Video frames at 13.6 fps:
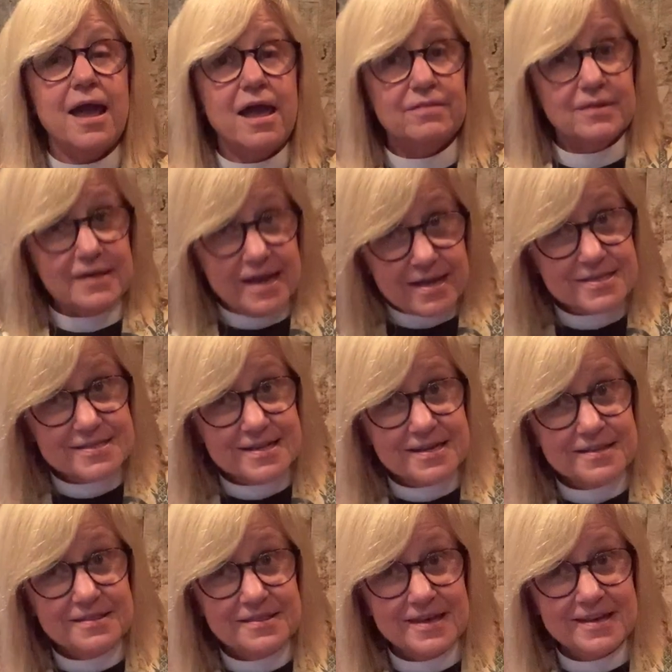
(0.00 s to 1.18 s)
And the next
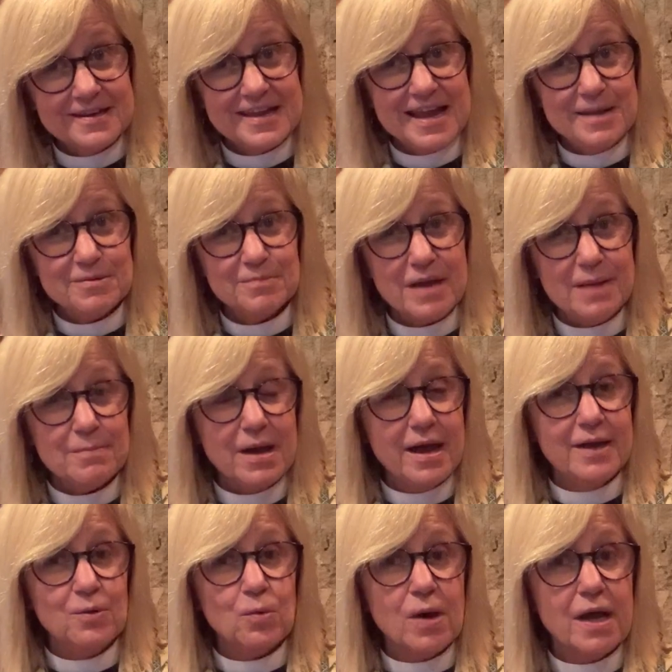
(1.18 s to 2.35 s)
thing that came to my
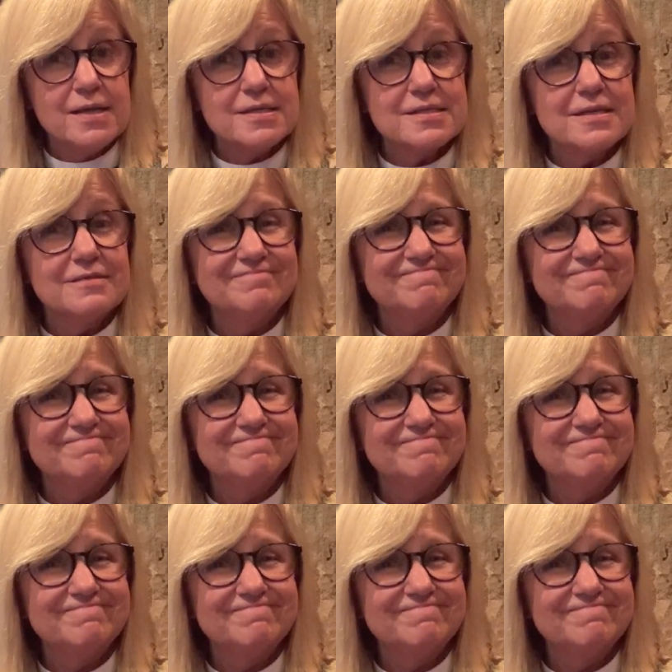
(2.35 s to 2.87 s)
mind was,